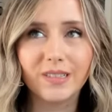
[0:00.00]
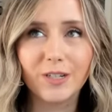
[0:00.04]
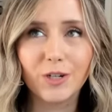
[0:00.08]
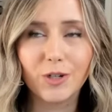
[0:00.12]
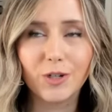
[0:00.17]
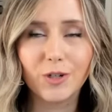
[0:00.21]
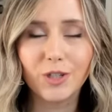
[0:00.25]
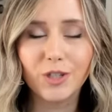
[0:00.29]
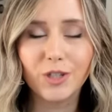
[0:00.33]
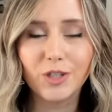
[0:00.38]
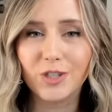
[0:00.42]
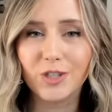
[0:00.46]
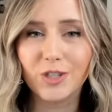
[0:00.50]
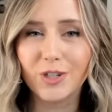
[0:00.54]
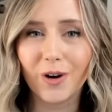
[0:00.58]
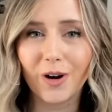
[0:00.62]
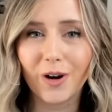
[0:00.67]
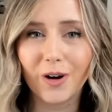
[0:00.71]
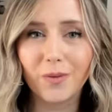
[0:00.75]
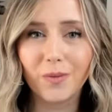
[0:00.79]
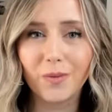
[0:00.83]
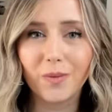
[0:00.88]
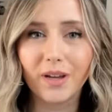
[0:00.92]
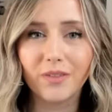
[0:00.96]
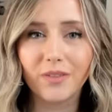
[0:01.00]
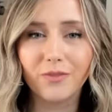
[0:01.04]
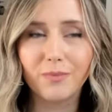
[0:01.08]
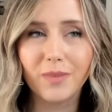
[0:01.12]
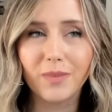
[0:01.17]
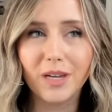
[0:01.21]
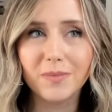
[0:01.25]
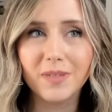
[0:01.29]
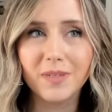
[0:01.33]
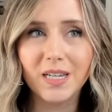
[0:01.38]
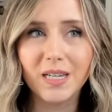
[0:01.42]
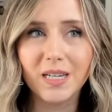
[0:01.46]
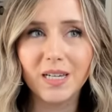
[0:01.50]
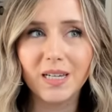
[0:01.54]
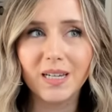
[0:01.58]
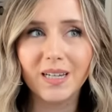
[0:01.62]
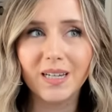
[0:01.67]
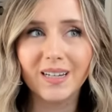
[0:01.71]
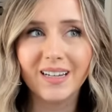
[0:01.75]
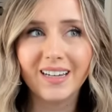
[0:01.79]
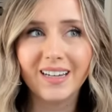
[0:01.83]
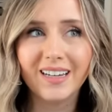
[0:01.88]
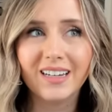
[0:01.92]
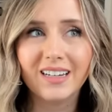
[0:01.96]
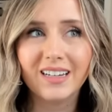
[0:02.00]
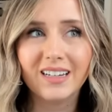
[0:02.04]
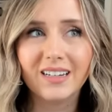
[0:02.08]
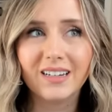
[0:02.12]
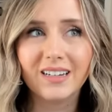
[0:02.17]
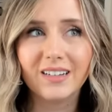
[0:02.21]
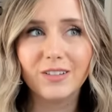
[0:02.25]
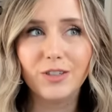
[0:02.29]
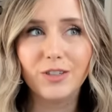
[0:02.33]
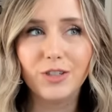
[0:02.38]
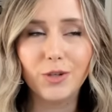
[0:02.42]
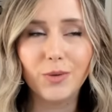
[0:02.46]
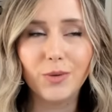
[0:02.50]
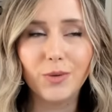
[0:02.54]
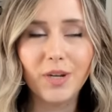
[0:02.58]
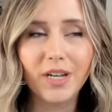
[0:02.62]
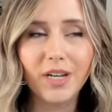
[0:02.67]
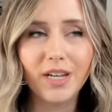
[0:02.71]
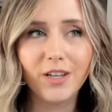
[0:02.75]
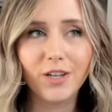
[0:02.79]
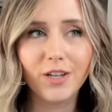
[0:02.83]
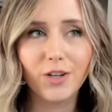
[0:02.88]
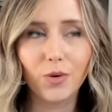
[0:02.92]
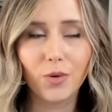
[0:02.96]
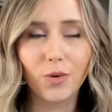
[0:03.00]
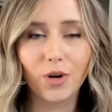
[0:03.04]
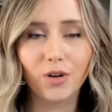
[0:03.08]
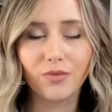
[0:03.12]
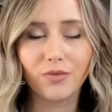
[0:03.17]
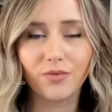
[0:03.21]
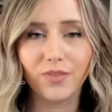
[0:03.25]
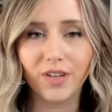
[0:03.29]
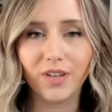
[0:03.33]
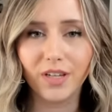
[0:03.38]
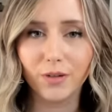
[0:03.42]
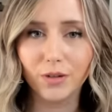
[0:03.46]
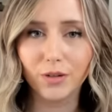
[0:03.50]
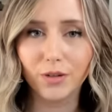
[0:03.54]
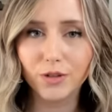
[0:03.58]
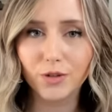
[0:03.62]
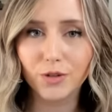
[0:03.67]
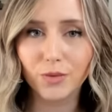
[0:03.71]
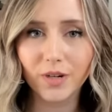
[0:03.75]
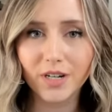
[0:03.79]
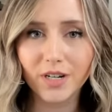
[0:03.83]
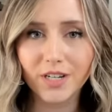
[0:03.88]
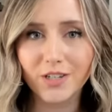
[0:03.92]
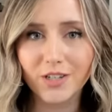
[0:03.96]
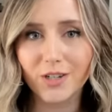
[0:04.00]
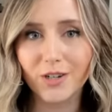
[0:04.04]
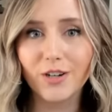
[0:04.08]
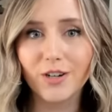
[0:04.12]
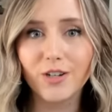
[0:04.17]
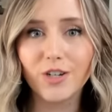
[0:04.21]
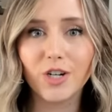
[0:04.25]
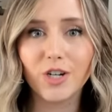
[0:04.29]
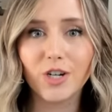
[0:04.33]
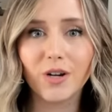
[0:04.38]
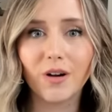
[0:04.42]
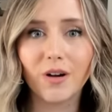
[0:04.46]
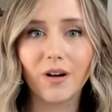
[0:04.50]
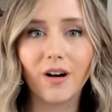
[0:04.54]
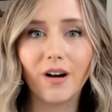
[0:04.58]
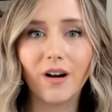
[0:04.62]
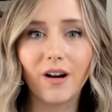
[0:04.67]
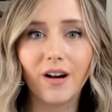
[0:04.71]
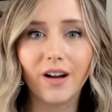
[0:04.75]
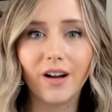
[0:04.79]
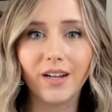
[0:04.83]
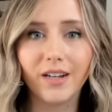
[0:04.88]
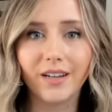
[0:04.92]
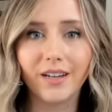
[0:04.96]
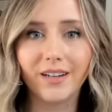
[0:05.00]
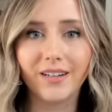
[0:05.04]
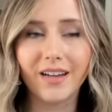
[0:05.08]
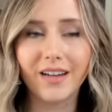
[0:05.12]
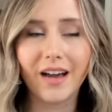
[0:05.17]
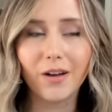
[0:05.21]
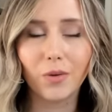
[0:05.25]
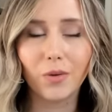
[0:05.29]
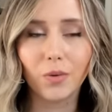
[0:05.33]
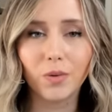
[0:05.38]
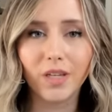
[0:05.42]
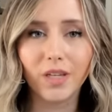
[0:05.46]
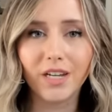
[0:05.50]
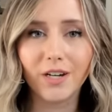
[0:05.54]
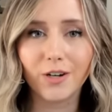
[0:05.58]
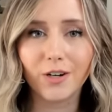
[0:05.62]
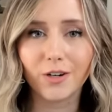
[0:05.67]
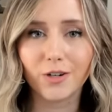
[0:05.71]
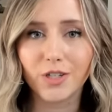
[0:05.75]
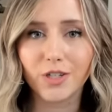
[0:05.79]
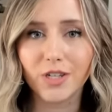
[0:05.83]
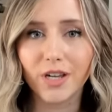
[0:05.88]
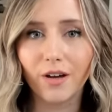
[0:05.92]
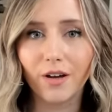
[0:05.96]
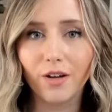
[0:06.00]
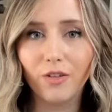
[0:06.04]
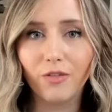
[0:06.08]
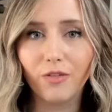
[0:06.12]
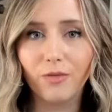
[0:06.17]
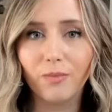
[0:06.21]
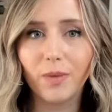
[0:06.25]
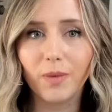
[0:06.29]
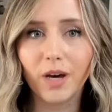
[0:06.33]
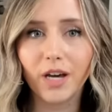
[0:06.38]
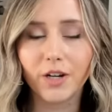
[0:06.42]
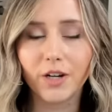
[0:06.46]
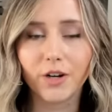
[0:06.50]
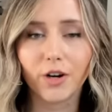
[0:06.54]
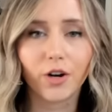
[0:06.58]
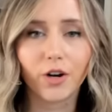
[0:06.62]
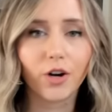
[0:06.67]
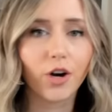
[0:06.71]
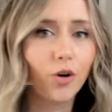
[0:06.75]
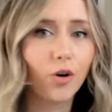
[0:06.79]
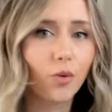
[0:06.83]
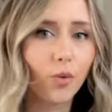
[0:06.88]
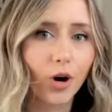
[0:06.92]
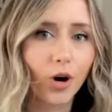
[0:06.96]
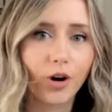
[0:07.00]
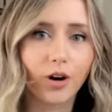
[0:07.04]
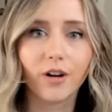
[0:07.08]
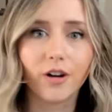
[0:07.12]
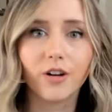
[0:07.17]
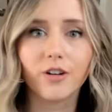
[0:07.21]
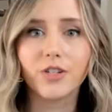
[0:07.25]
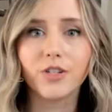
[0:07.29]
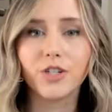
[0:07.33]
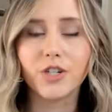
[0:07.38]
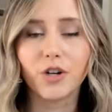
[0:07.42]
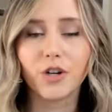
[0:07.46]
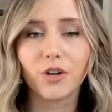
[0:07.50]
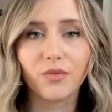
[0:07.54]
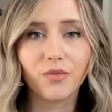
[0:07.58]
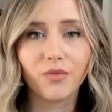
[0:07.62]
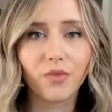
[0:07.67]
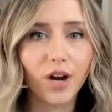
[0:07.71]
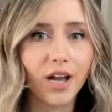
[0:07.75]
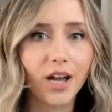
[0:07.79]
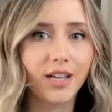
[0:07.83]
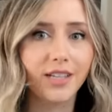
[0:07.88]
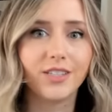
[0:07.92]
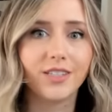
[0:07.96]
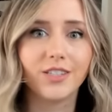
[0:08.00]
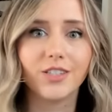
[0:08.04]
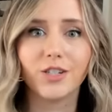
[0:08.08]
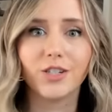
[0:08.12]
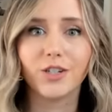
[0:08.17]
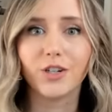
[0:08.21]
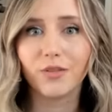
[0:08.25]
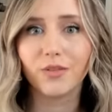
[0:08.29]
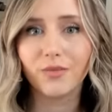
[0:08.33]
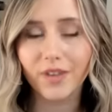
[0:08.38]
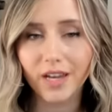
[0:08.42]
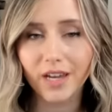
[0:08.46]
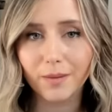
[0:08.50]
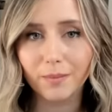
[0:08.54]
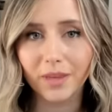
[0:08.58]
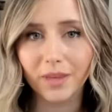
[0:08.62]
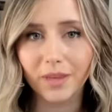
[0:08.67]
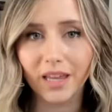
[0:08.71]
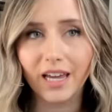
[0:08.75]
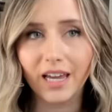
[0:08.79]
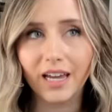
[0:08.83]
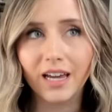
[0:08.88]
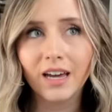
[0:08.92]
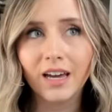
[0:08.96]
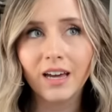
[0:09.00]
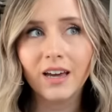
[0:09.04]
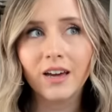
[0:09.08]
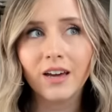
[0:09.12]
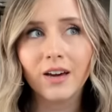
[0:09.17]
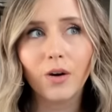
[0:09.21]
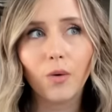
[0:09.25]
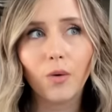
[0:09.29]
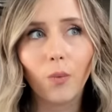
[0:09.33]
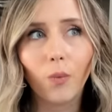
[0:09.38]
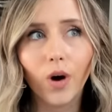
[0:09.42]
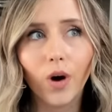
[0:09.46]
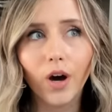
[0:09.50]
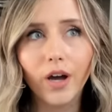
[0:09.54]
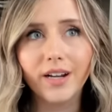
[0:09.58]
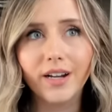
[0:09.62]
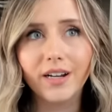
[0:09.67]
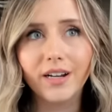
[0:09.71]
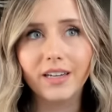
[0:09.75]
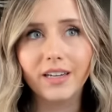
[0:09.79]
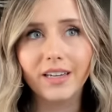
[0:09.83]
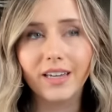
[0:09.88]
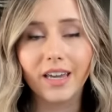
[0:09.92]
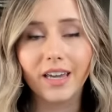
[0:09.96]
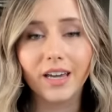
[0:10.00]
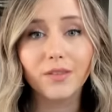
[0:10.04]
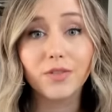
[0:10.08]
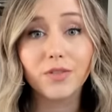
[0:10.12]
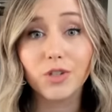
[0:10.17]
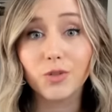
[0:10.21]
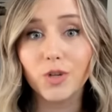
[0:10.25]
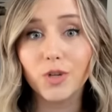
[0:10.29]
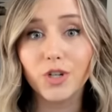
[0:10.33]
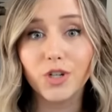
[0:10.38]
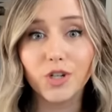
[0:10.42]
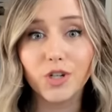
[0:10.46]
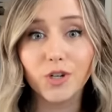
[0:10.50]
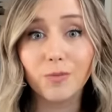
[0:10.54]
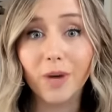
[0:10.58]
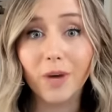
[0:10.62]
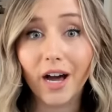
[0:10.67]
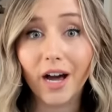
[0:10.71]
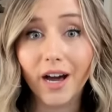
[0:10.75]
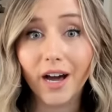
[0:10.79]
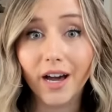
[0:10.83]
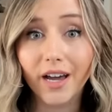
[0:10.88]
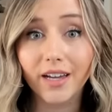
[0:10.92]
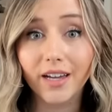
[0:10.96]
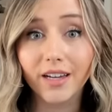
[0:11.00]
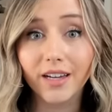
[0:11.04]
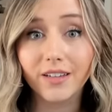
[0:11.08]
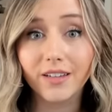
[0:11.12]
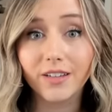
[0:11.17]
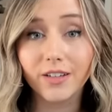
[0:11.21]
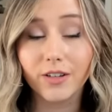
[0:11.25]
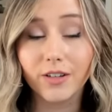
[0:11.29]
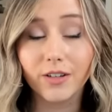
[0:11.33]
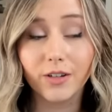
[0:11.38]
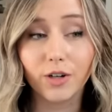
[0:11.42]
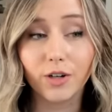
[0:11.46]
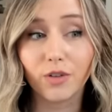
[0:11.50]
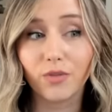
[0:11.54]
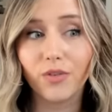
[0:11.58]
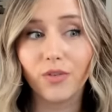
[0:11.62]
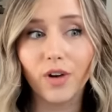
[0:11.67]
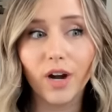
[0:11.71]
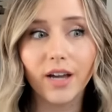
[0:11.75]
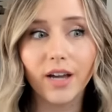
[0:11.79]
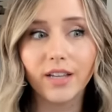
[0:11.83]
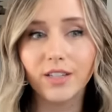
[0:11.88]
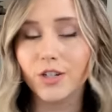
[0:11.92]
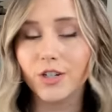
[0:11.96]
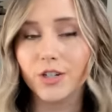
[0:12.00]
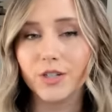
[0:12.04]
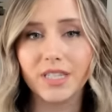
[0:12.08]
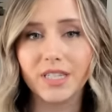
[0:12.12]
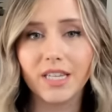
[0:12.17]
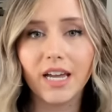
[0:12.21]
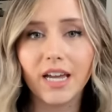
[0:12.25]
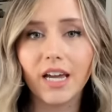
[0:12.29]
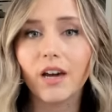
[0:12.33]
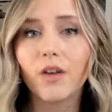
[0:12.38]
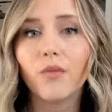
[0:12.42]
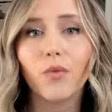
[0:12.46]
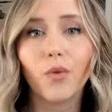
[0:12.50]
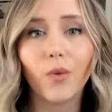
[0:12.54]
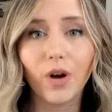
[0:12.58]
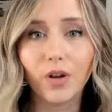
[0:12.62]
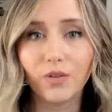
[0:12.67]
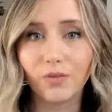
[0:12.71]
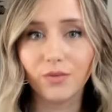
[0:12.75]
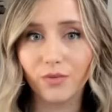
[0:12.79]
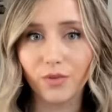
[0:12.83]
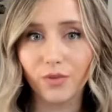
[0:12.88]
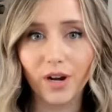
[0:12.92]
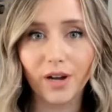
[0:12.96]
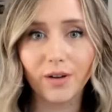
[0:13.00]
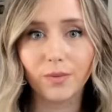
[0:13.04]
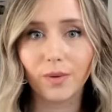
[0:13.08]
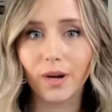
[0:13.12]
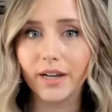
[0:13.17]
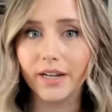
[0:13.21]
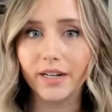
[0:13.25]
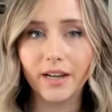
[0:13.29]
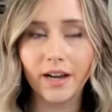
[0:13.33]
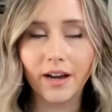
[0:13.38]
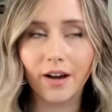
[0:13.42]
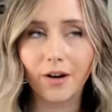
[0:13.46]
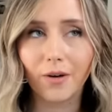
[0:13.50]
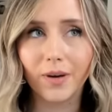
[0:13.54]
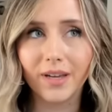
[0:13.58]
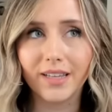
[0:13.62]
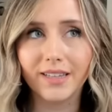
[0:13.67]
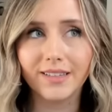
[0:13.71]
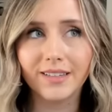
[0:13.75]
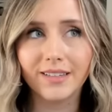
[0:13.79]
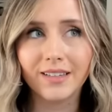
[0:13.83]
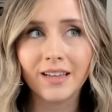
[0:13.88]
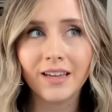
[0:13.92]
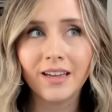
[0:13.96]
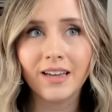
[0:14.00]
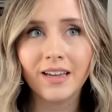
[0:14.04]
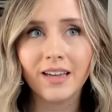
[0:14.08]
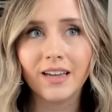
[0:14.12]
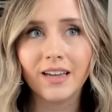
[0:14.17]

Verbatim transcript: should start with maybe doing your field research on not only yourself, but your coworkers, your friends, your family. What gifts would you buy your friend? Just think of one friend right now and